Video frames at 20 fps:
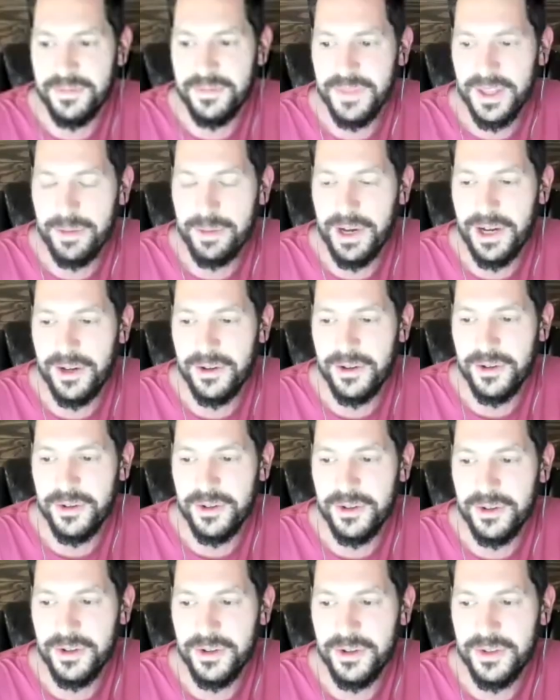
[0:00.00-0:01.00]
about
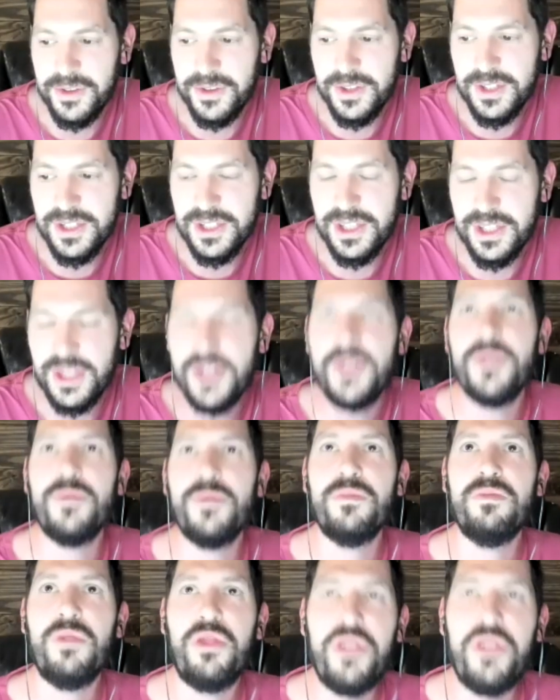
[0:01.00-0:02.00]

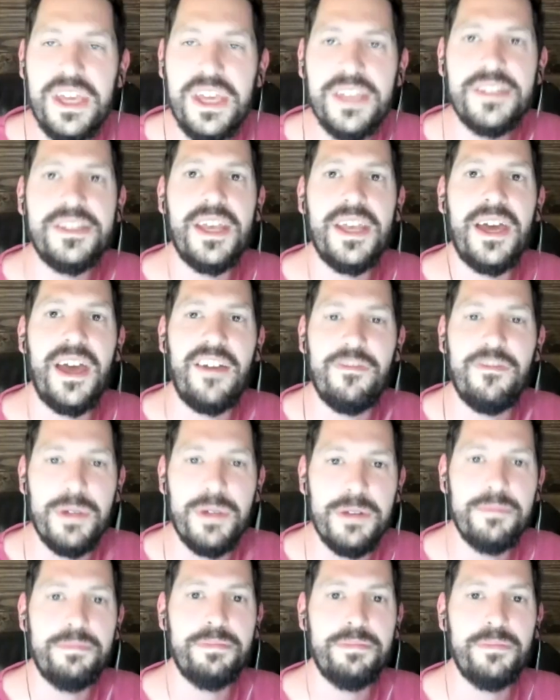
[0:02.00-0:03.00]
things that have
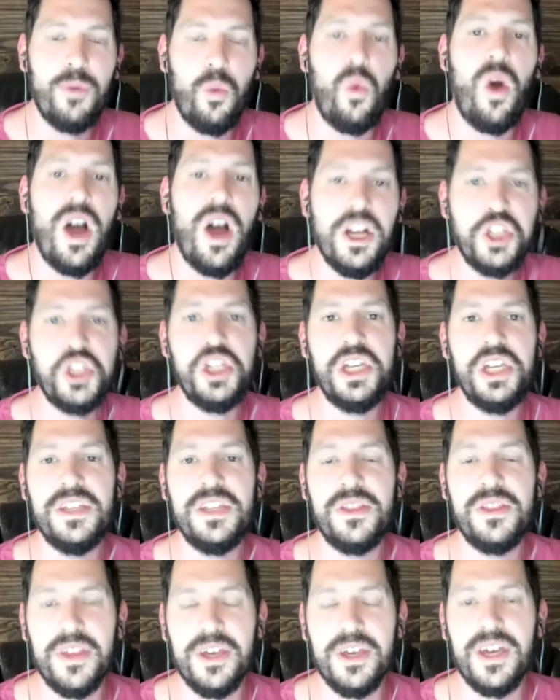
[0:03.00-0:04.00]
been
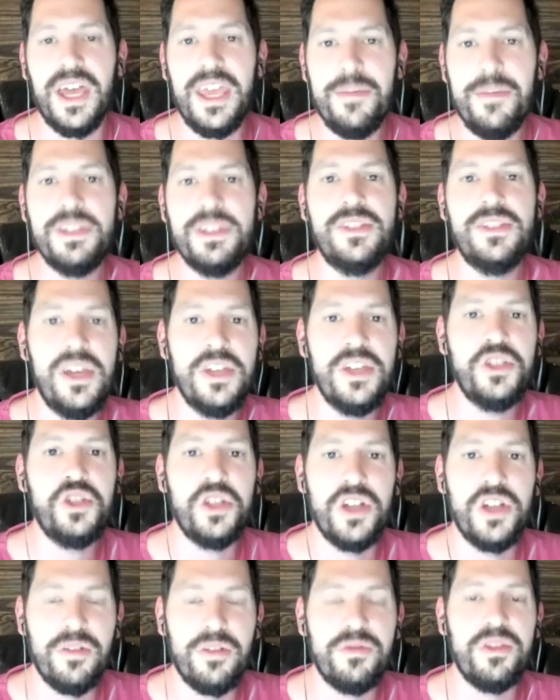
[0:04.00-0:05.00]
watching the
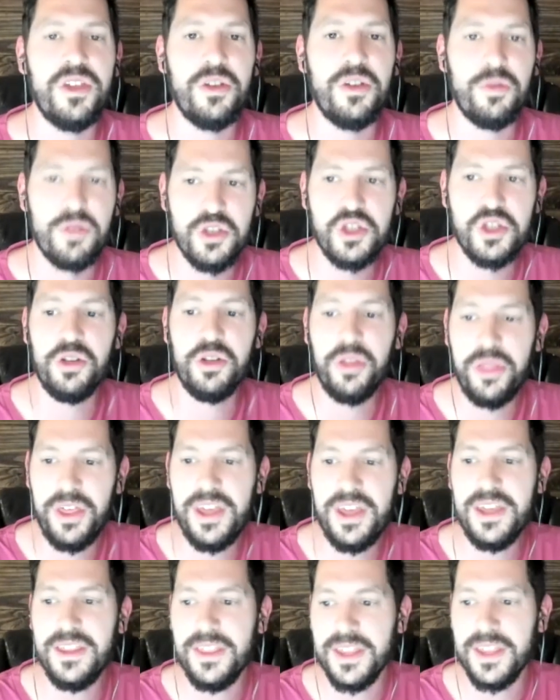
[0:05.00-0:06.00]
imitation of the original
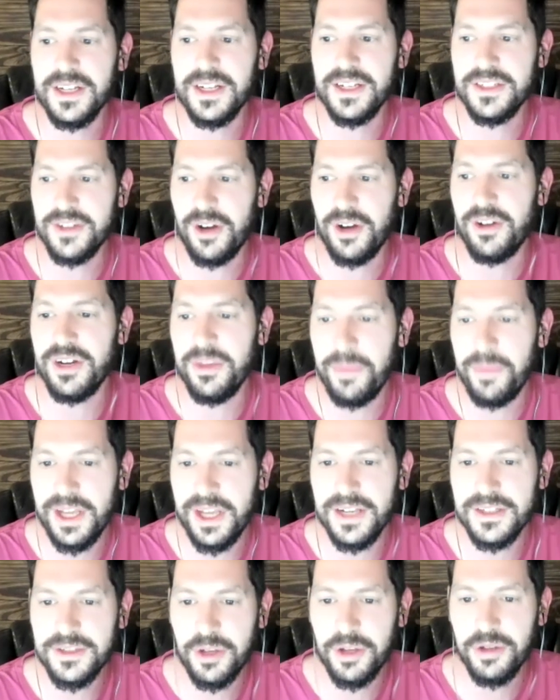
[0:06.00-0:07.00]
thing that has already
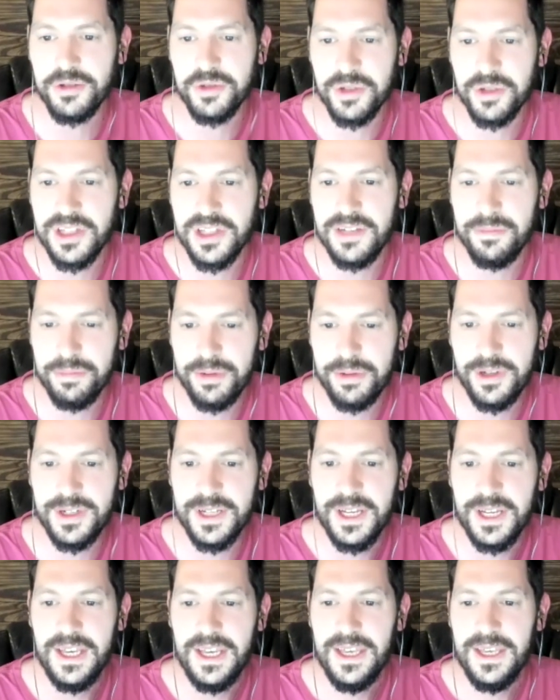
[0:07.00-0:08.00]
made its cultural
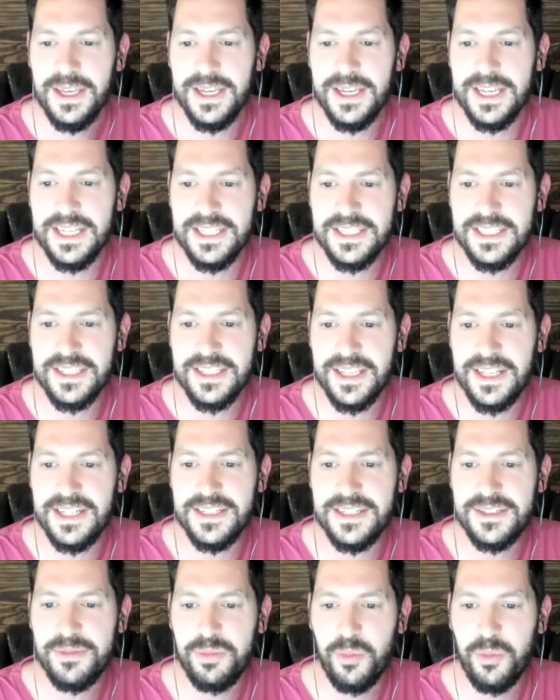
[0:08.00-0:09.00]
imprint is
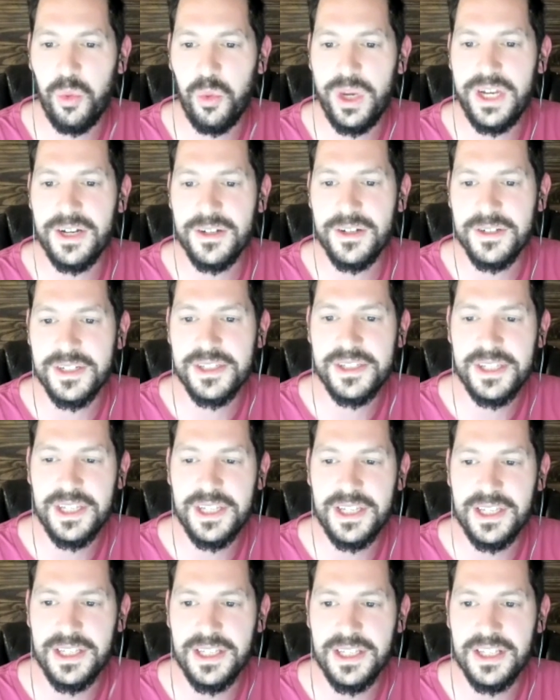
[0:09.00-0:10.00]
is weird to
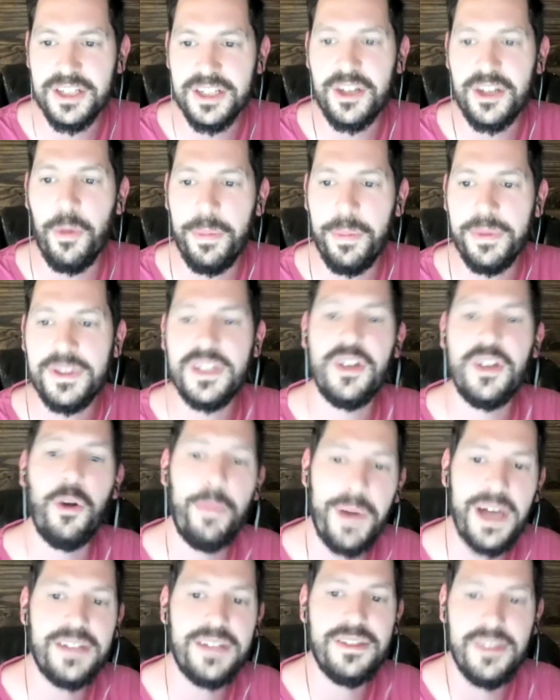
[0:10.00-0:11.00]
see to go to go
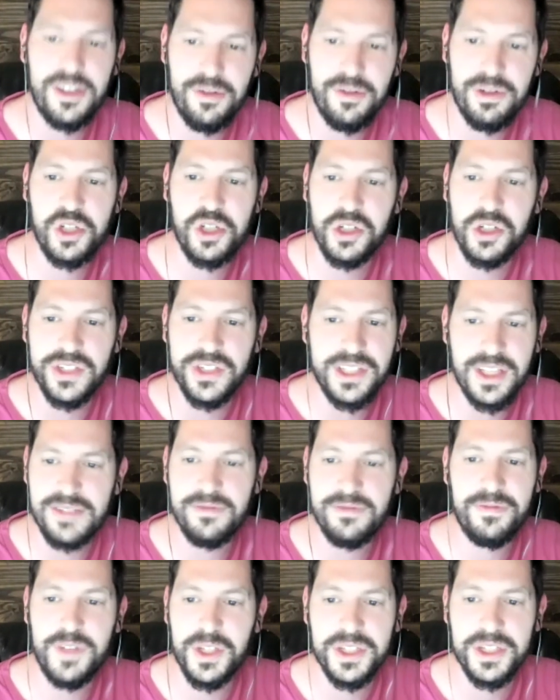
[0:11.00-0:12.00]
back to the original. It
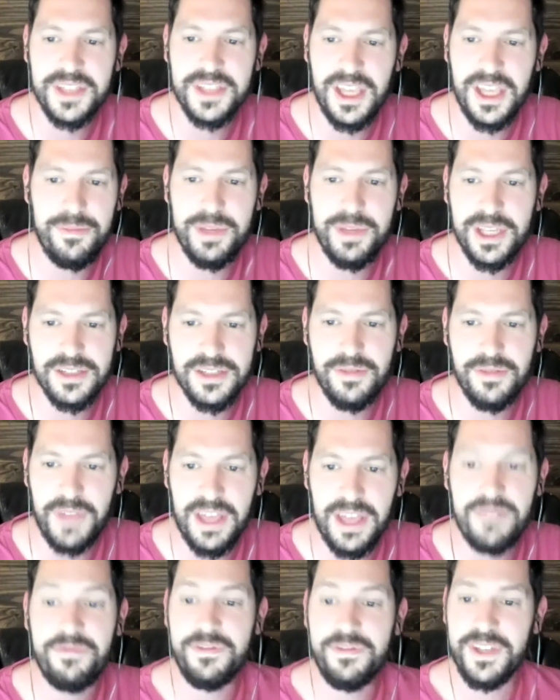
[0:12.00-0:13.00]
doesn't feel the same because if
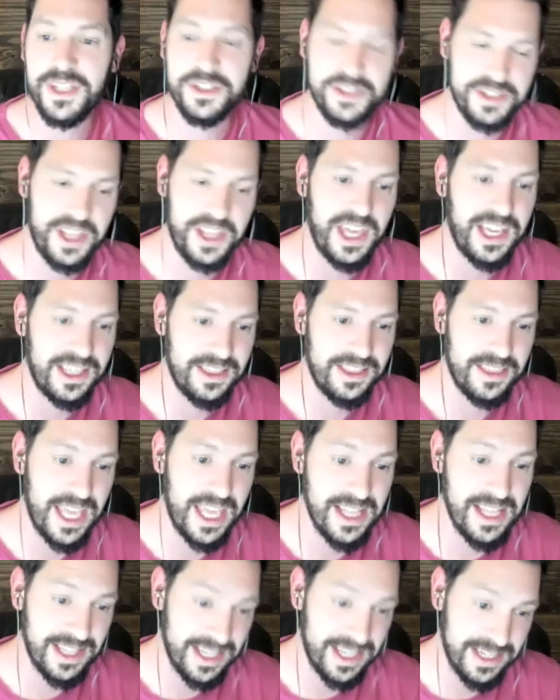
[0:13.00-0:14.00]
it feels like
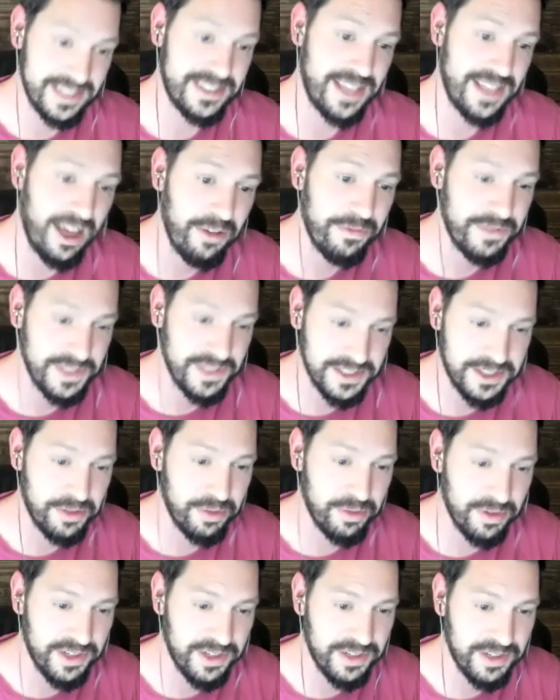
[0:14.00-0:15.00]
it, it itself is
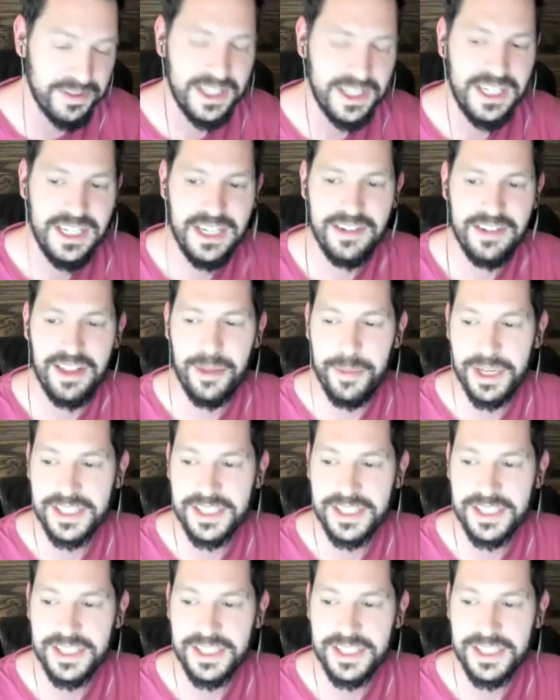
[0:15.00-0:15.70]
derivative. If that makes